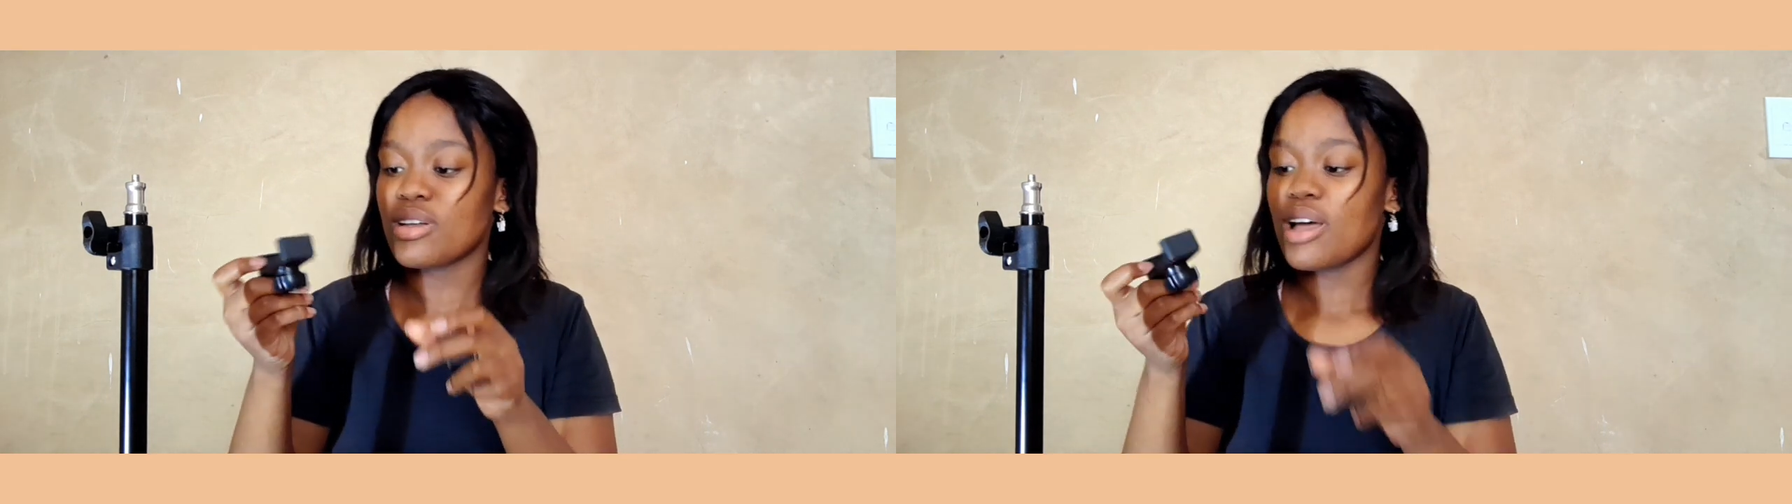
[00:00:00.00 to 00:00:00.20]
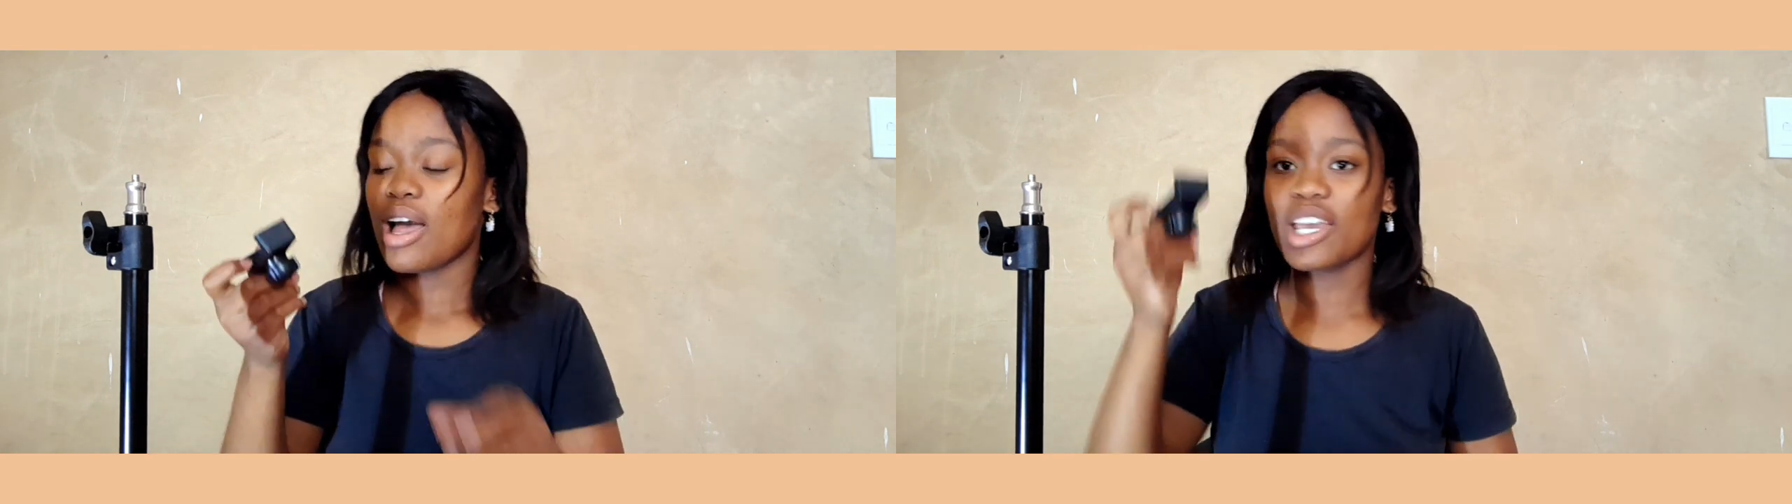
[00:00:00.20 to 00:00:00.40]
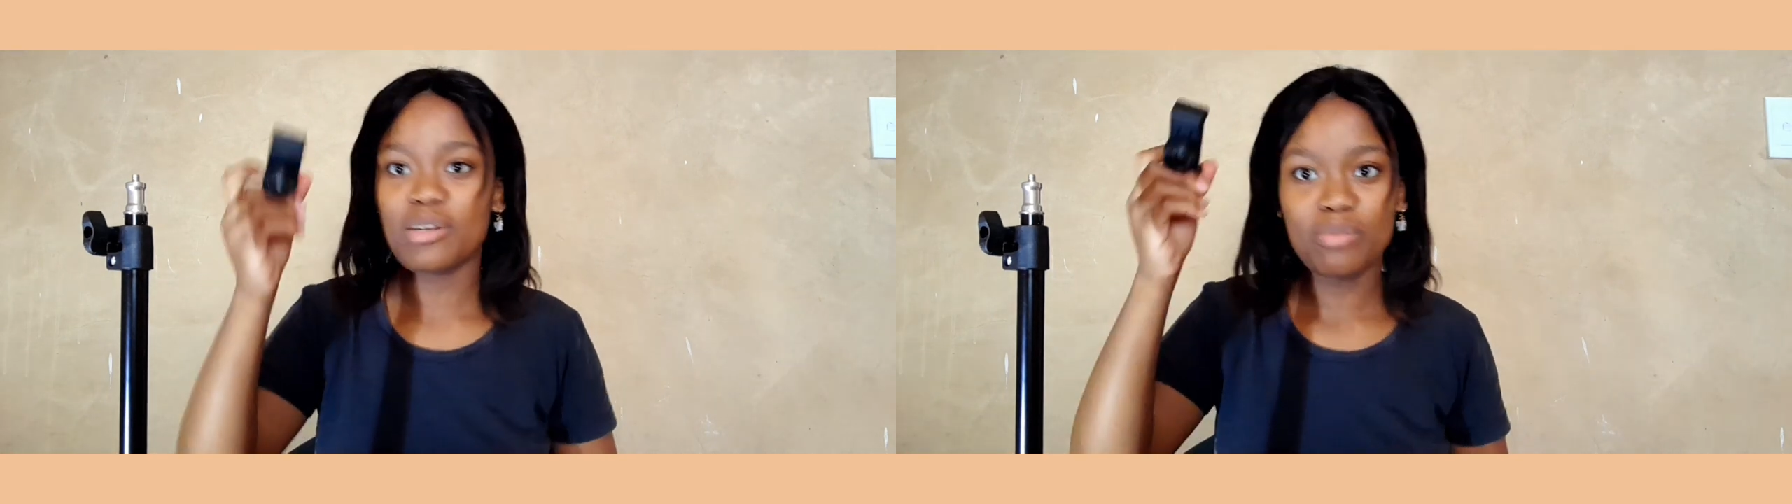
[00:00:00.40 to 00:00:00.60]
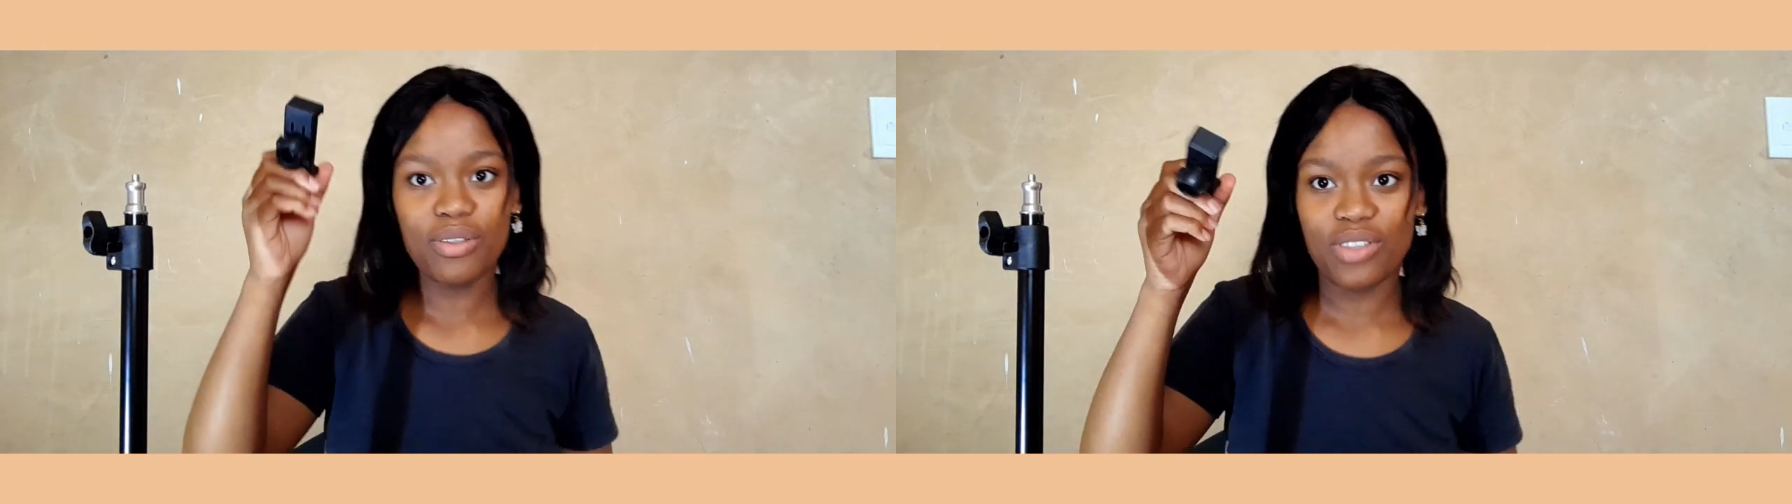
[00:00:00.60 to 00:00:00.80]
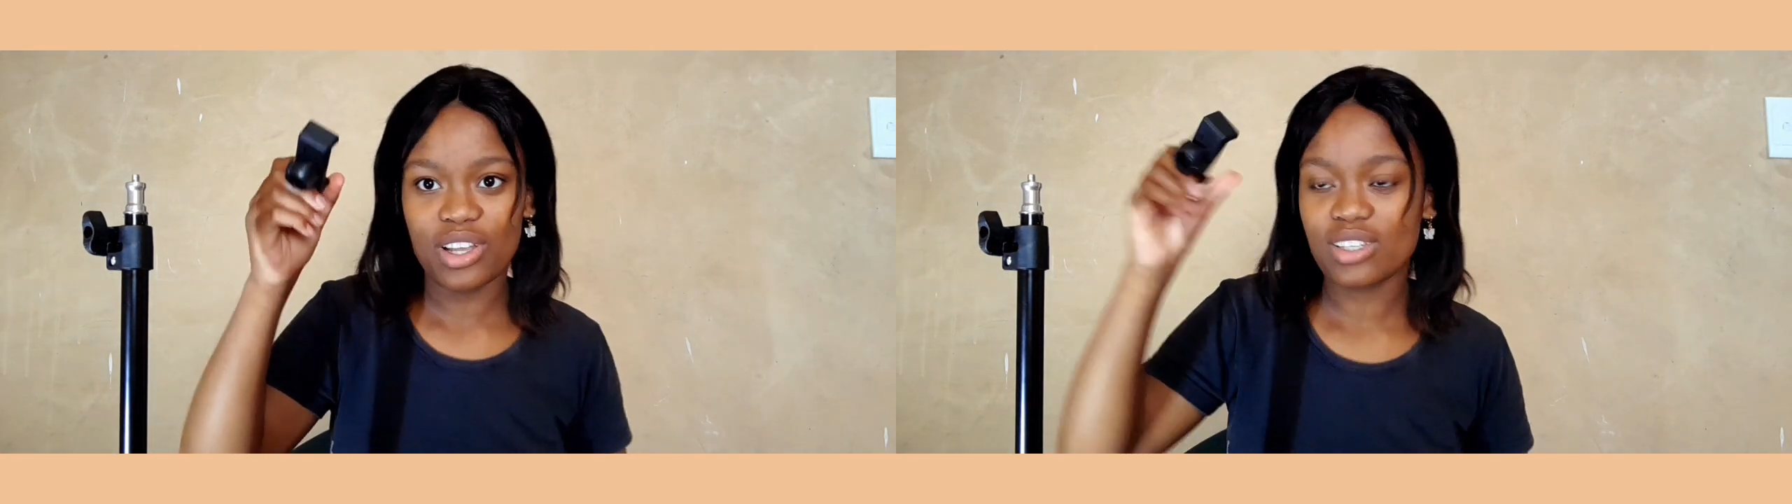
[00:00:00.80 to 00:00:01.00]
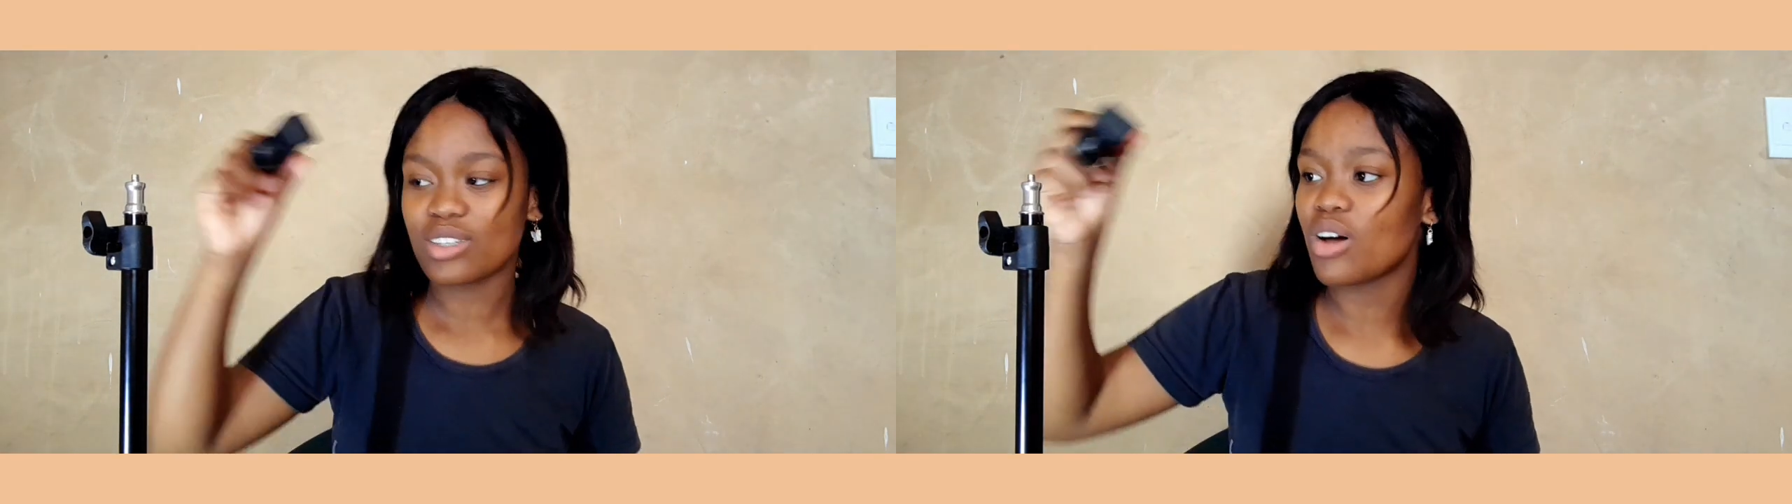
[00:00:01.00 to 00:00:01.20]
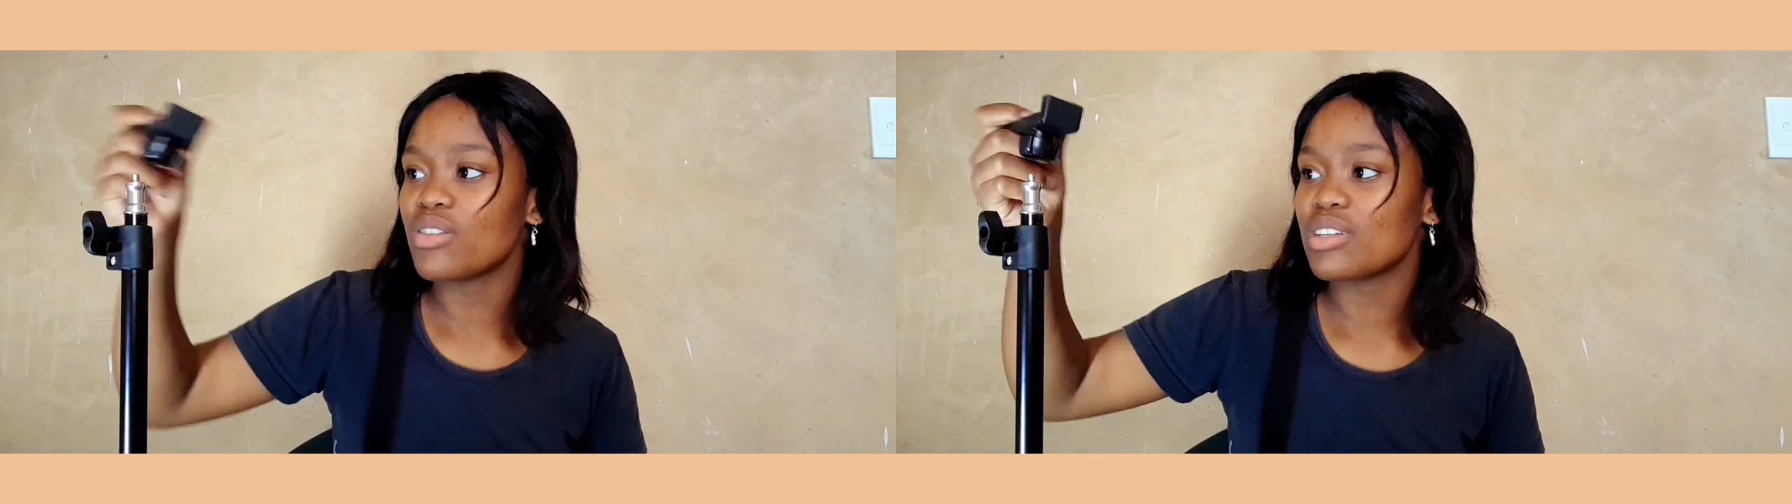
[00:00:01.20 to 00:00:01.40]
I can put this on the